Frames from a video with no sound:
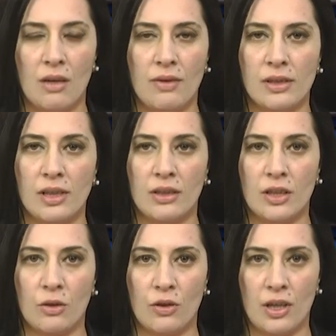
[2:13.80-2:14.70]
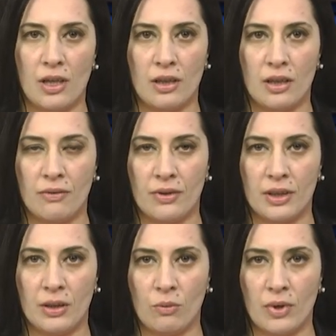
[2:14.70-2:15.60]
Vasgen Grigoryan, a
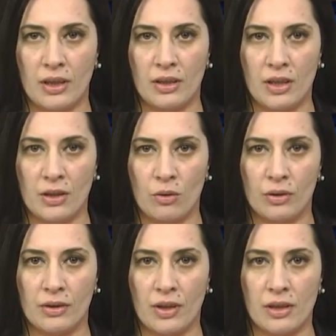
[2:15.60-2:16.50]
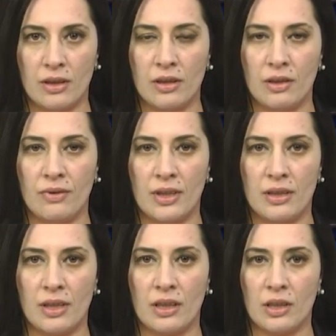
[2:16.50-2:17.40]
forty-one-year-old resident of
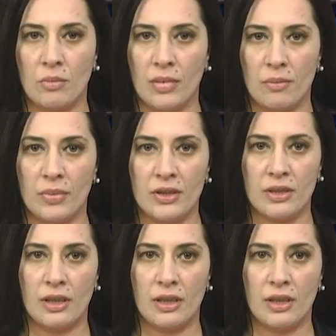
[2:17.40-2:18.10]
Artsakh, remembers